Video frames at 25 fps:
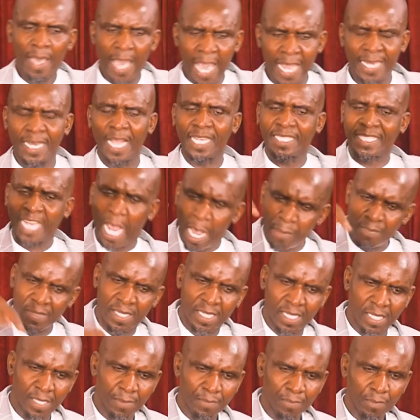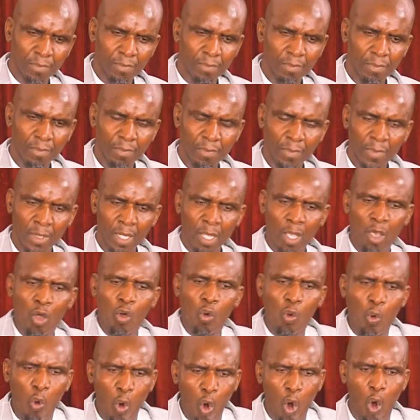and James
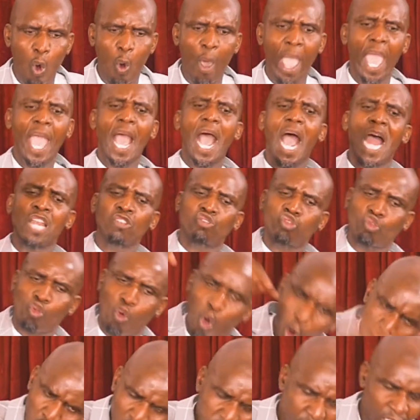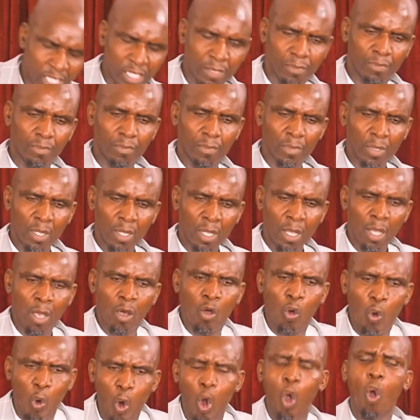who were unschooled,
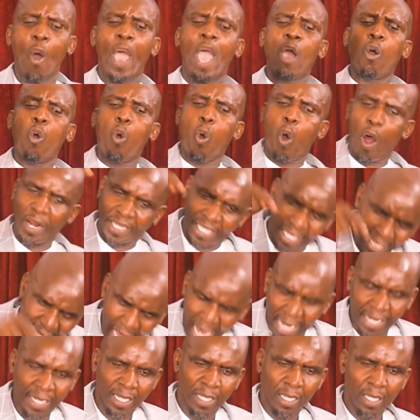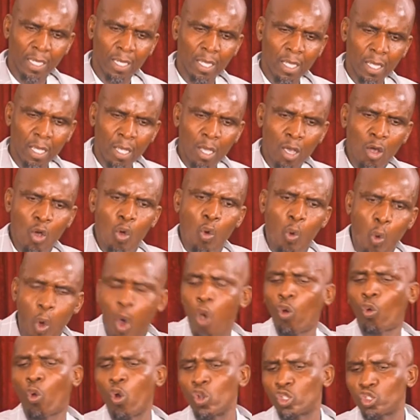who were ordinary,
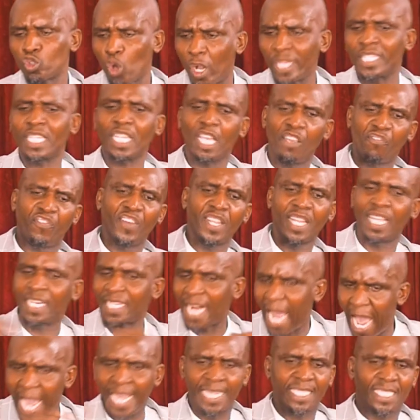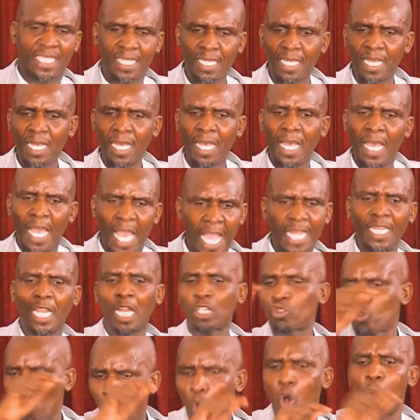who could not even write and
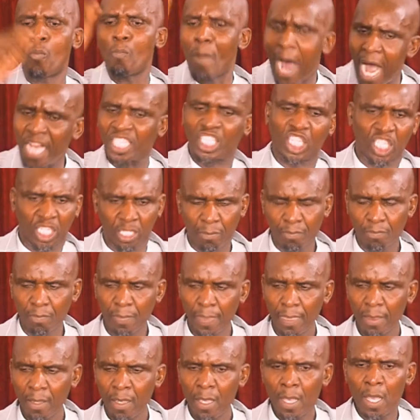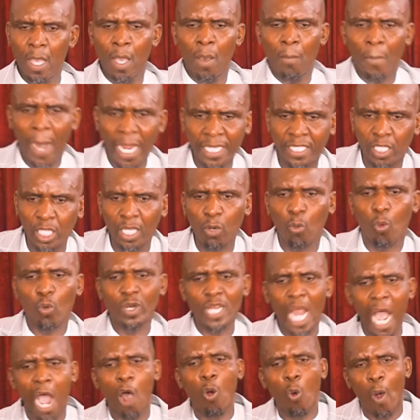too much. But
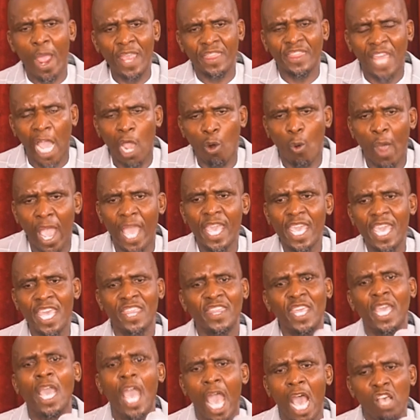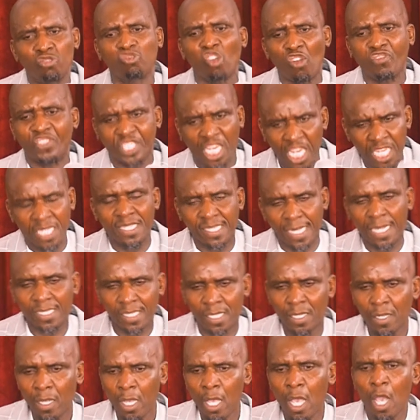now when they were in the hands of
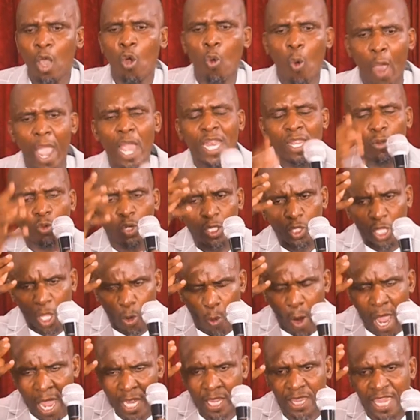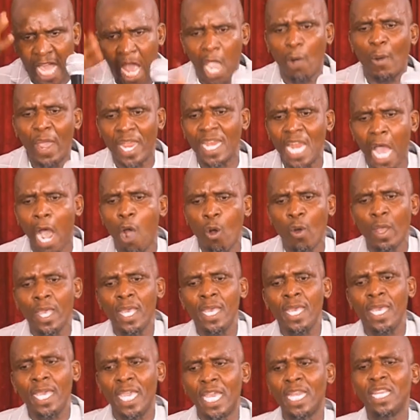Jesus, when, when they were
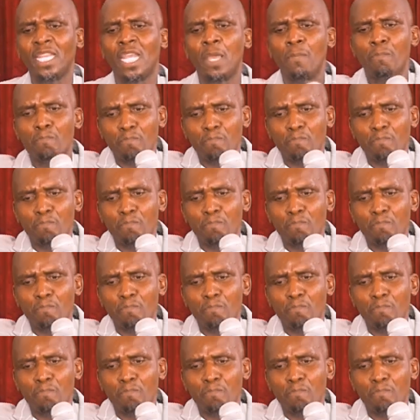now in the